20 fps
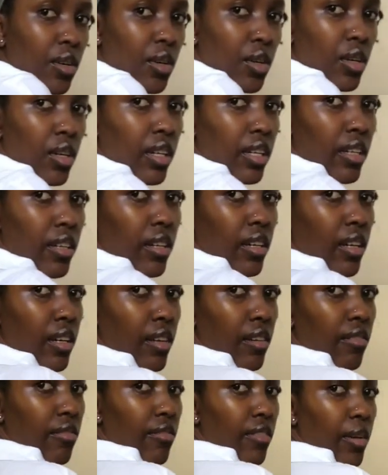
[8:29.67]
Good
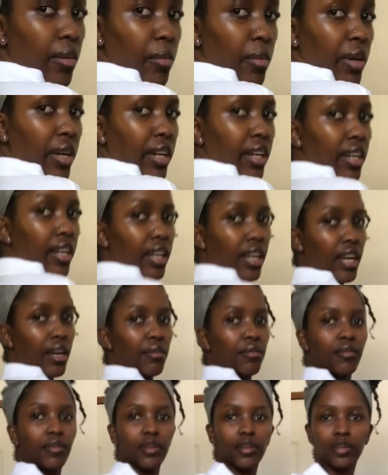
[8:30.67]
fabric.
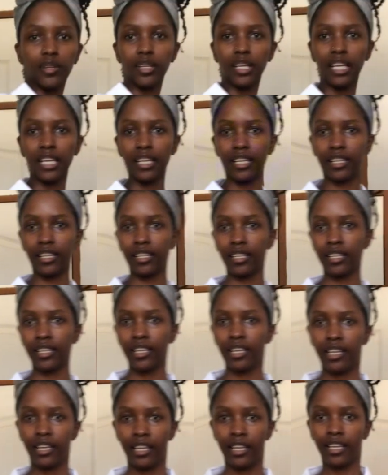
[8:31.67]
I'm not lying.
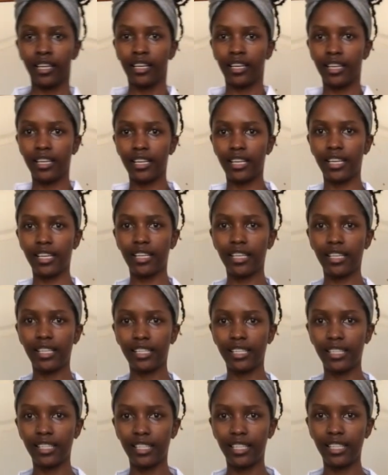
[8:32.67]

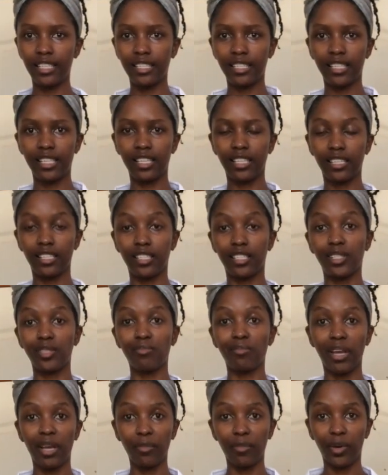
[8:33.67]
And this is just
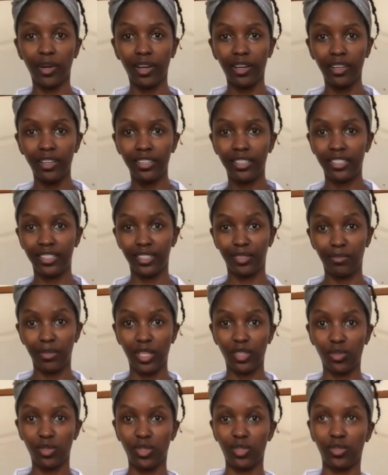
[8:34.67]
my bra. It's
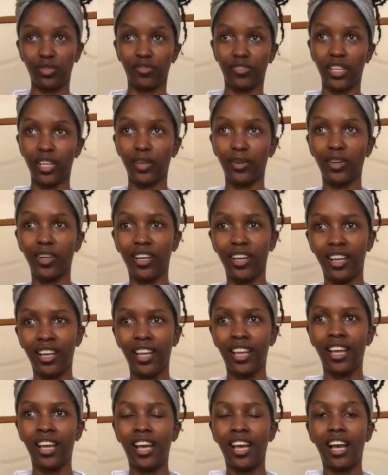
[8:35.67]
my choice of how I
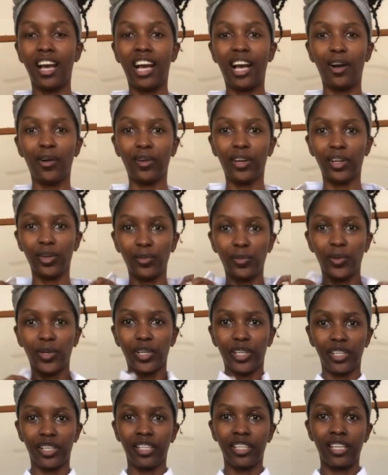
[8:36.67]
want to
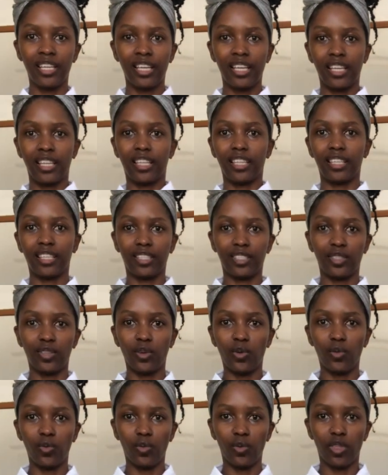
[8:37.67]
wear this
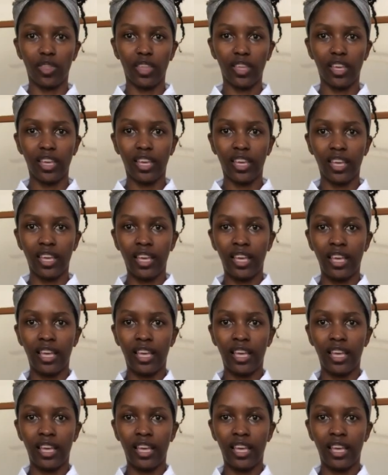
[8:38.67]
whole thing.